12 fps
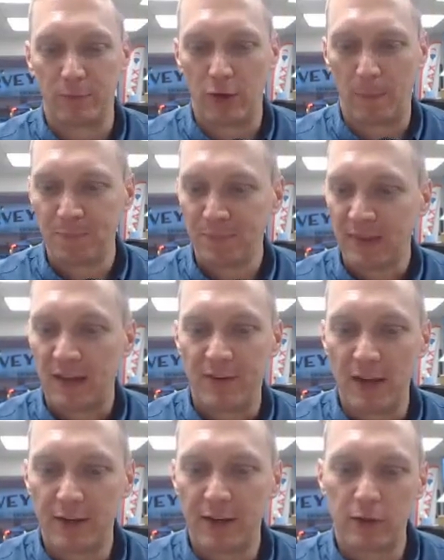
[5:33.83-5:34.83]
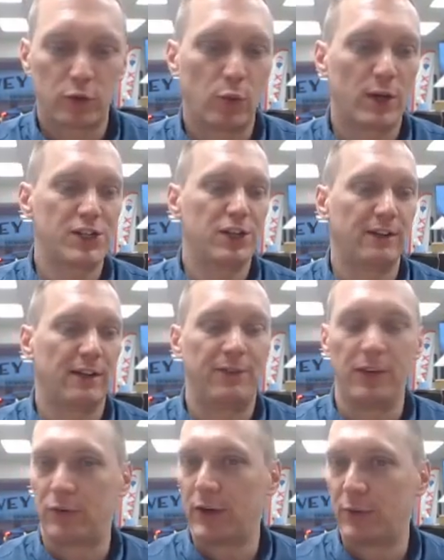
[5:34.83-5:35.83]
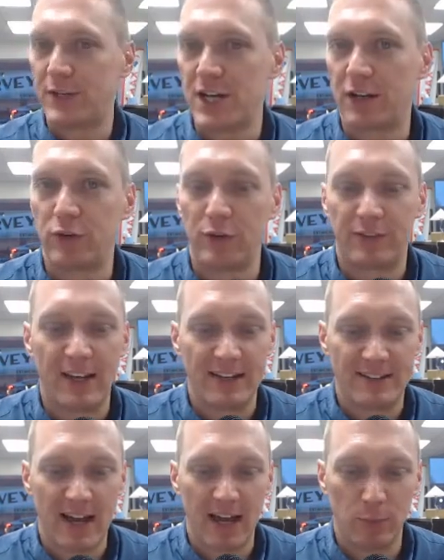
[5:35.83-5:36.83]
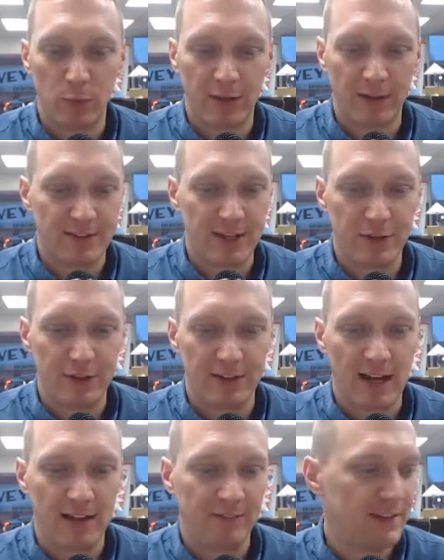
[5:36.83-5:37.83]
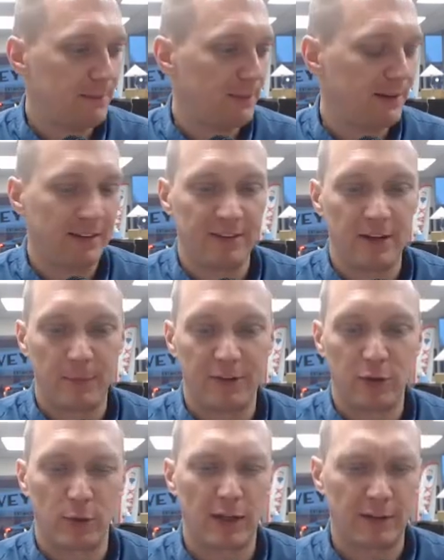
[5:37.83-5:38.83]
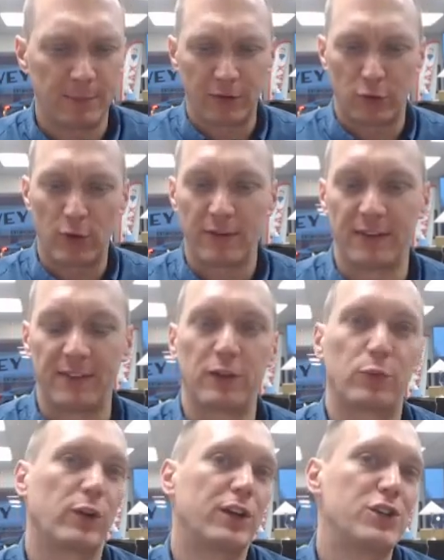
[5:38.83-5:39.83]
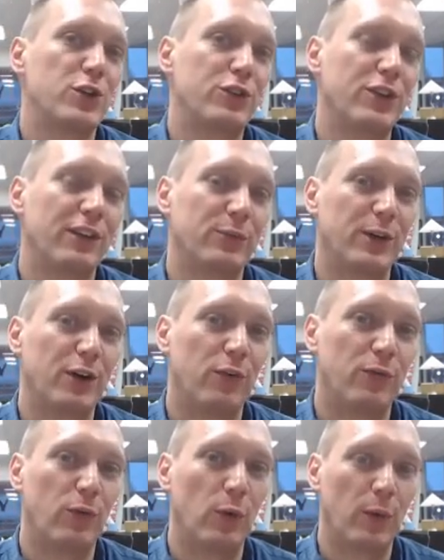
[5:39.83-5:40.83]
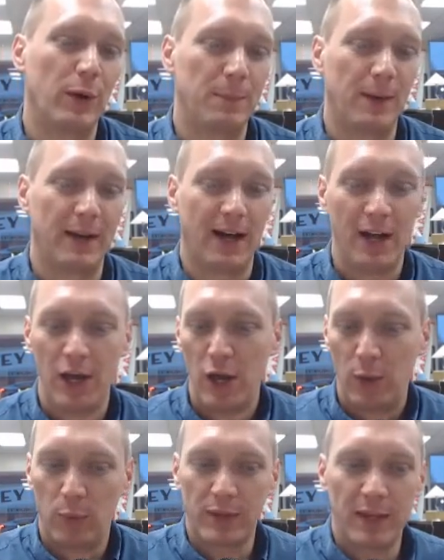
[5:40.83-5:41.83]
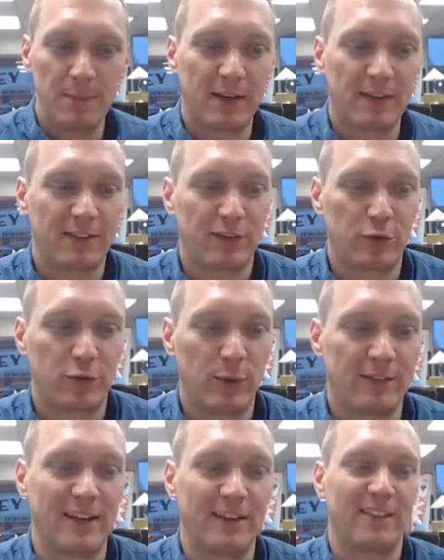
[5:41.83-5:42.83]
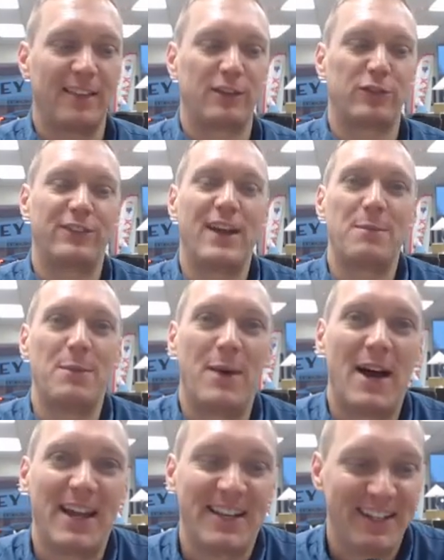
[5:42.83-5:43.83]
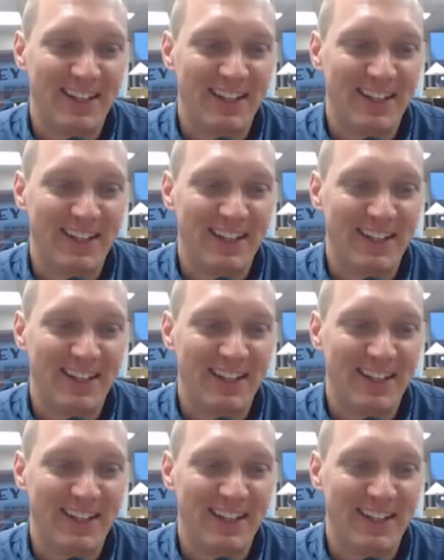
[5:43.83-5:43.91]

So if you have any other questions, feel free to reach out to us anytime. We'll continue to dive deep into these numbers here. We got some other graphs and things we're going to show to you as we go forward, but we'll keep making sense of real estate. Thanks for stopping by.